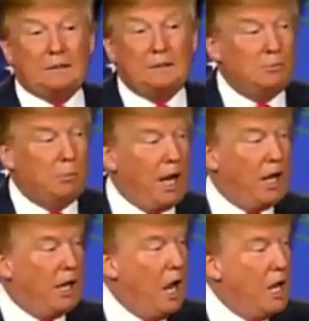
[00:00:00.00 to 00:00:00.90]

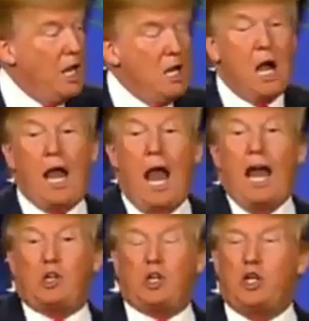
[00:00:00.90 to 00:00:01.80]
I
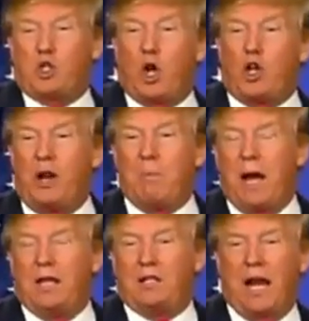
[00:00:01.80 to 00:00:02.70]
actually saw somebody
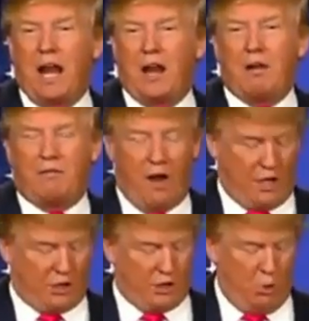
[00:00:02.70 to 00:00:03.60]
today on Fox,
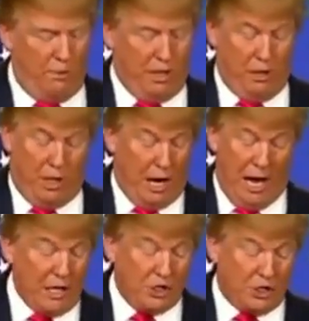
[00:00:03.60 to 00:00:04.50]
a woman that I
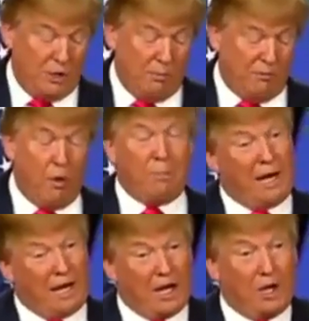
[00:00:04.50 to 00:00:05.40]
hadn't seen before, but I
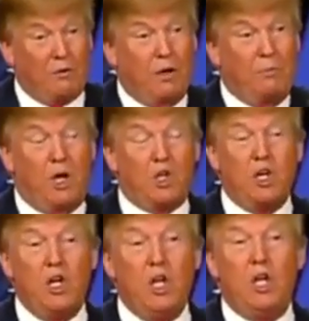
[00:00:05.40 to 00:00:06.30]
like her very much.
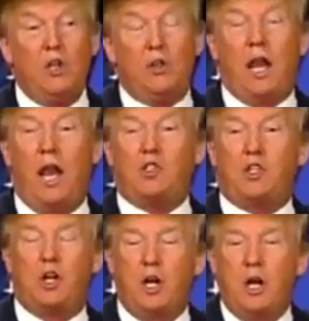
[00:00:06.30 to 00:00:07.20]
They asked her,
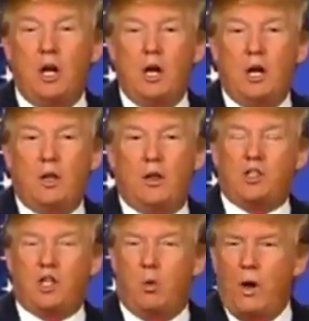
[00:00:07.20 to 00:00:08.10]
they
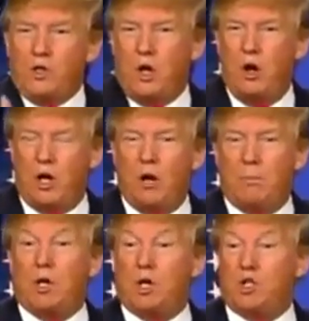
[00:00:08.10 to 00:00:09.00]
said, what's going on?
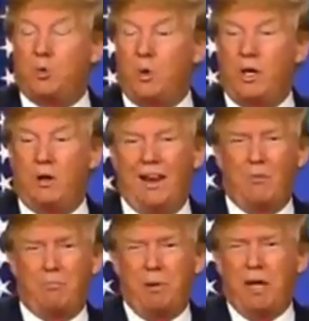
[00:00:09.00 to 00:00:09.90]
Because we had a
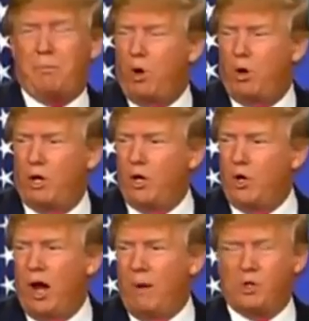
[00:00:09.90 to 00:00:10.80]
big poll in New
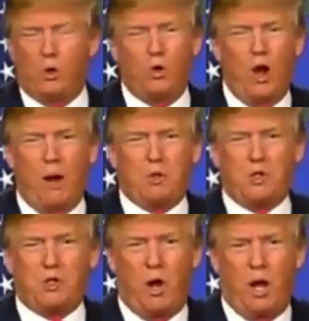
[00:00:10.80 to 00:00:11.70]
Hampshire. New Hampshire's
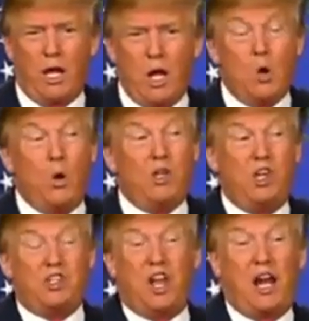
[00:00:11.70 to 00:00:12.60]
great. We
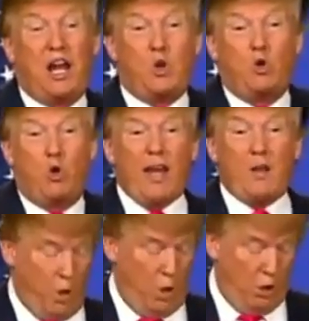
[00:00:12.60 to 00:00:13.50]
just got a great
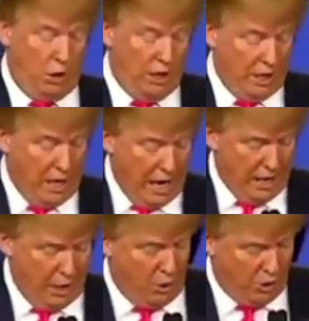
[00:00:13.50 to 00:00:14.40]
poll in
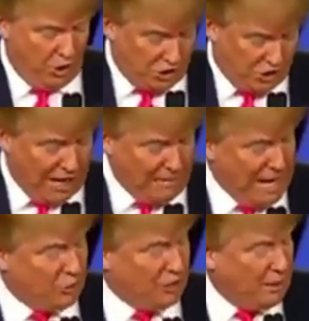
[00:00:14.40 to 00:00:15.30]
Iowa. Just came
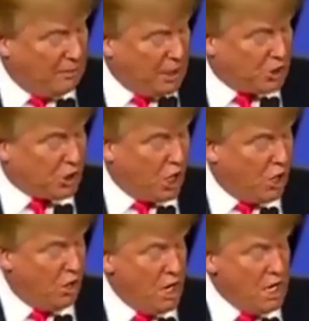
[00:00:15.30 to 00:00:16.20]
out 10 minutes ago.
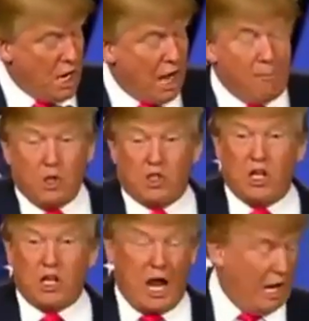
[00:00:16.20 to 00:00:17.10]
Emerson
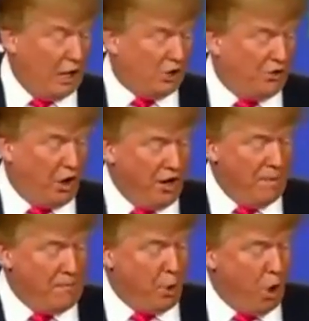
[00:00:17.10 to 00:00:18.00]
College, very
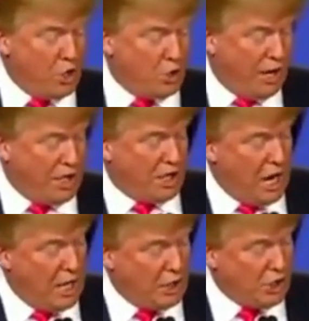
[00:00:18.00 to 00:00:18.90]
important, great
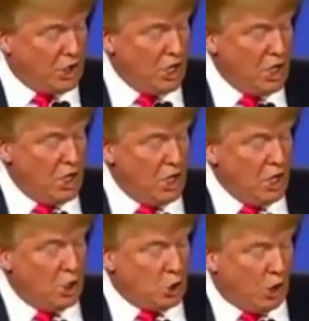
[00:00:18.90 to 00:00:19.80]
college.
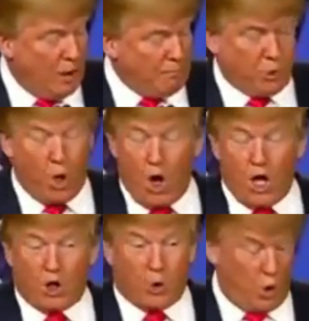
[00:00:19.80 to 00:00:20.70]
Trump
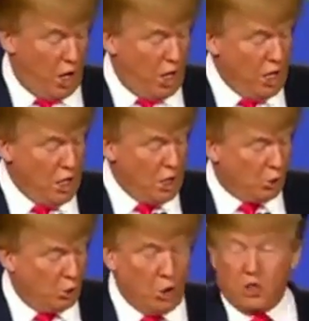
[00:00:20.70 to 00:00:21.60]
33,
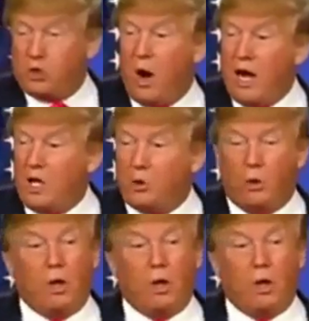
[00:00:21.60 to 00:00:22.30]
Cruz 23.